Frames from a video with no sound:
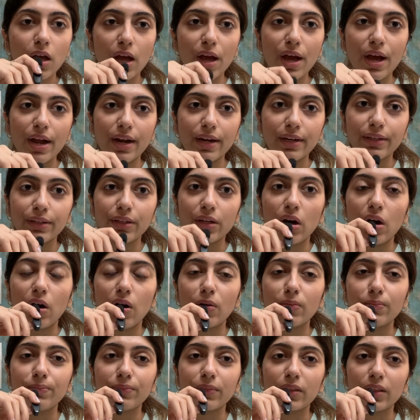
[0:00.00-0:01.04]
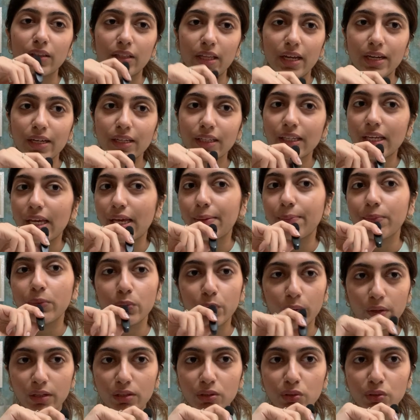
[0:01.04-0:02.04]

And then came 12th.